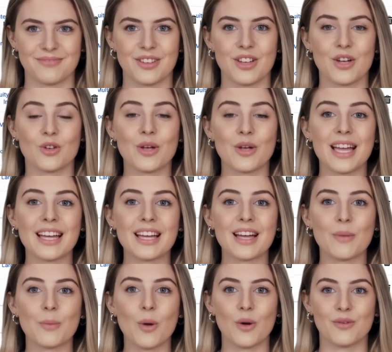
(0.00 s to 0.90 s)

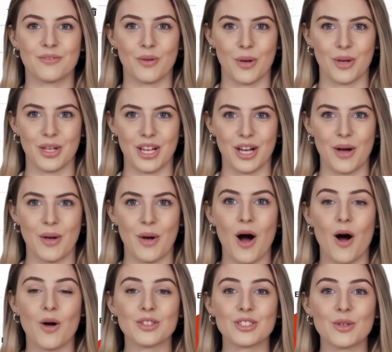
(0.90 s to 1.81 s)
Creating a portfolio
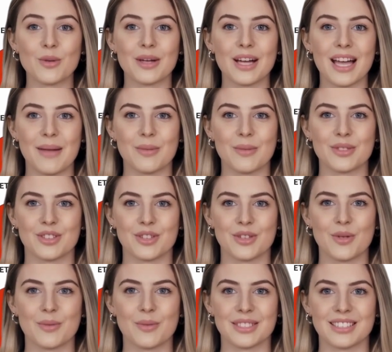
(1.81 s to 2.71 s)
also enables
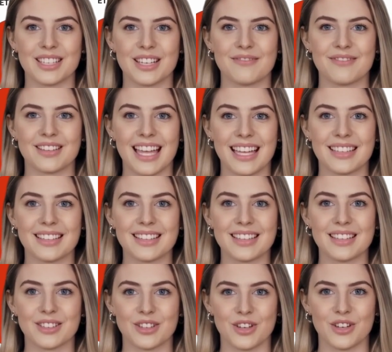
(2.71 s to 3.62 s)
you to receive
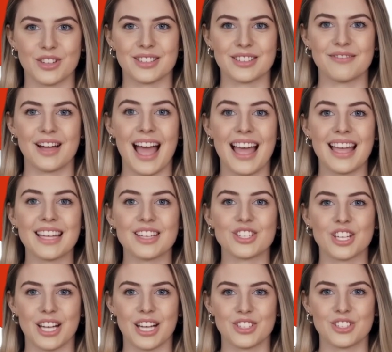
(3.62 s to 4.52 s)
daily alerts of any
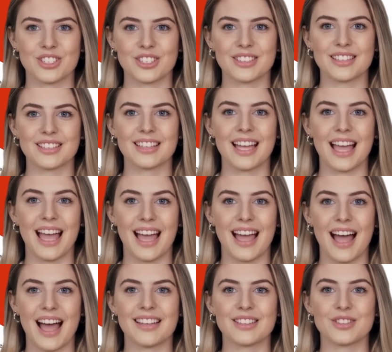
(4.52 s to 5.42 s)
changes in the
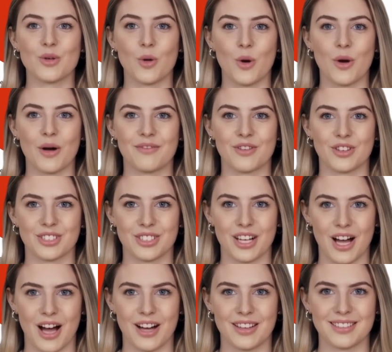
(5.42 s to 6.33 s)
AI score of your
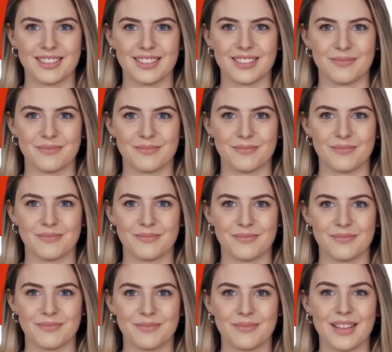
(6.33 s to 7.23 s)
stocks.
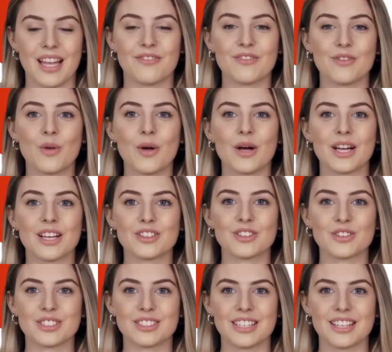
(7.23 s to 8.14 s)
If you are
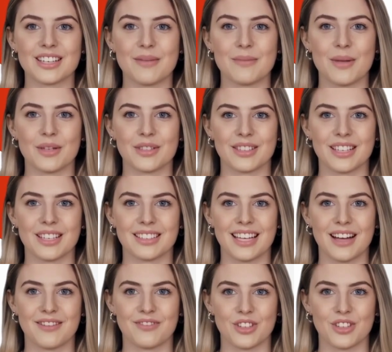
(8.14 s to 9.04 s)
interested in building a
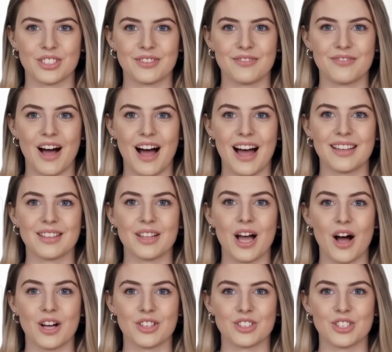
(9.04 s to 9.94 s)
diversified
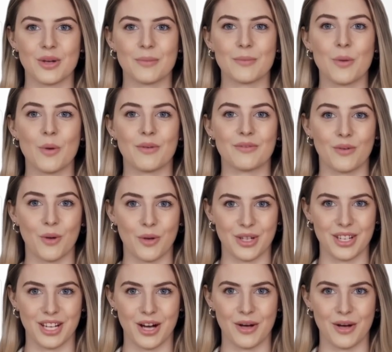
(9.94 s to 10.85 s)
long-term
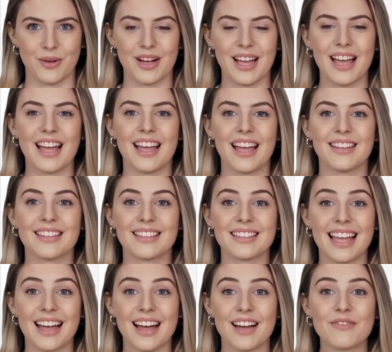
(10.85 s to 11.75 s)
portfolio, the
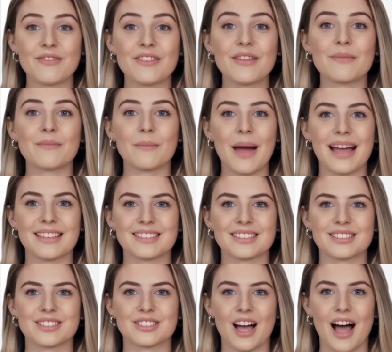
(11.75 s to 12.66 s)
Danelfin
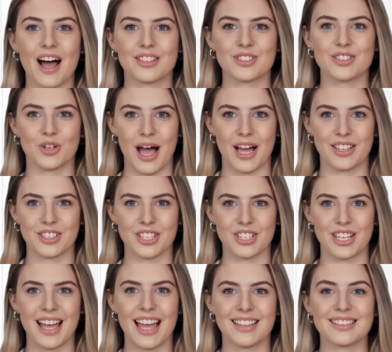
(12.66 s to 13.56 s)
Best Stock
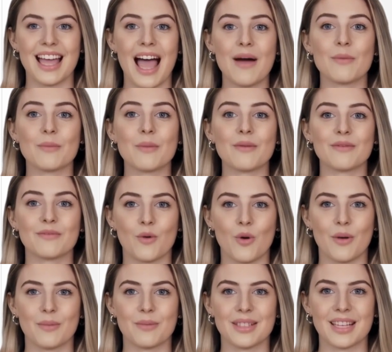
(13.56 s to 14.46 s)
Strategy has
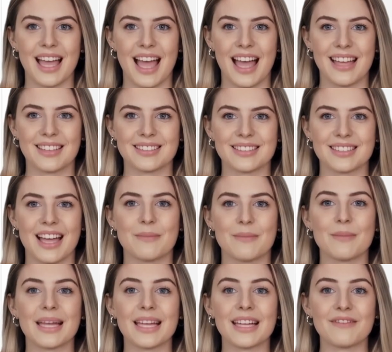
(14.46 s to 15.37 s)
outperformed the
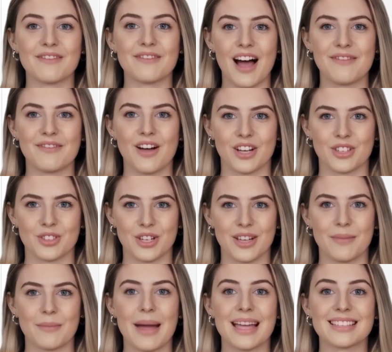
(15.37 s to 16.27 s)
S&P
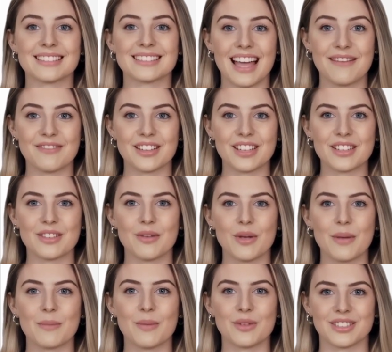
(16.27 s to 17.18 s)
500 by
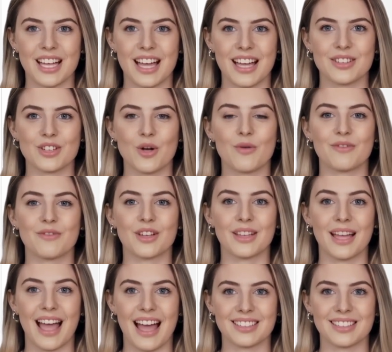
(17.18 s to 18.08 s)
73% over
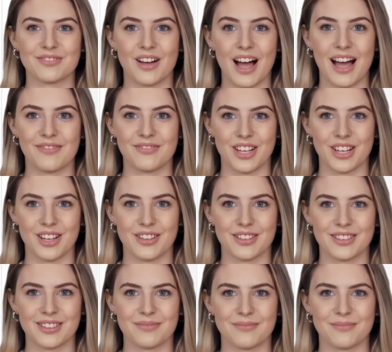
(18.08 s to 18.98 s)
the last 5
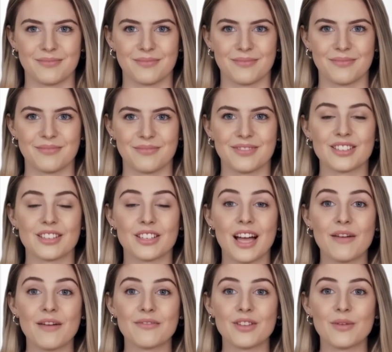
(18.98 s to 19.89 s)
years.
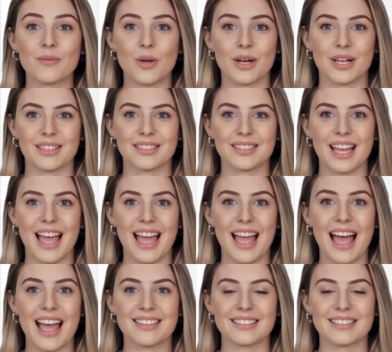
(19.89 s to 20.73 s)
Danelfin brings AI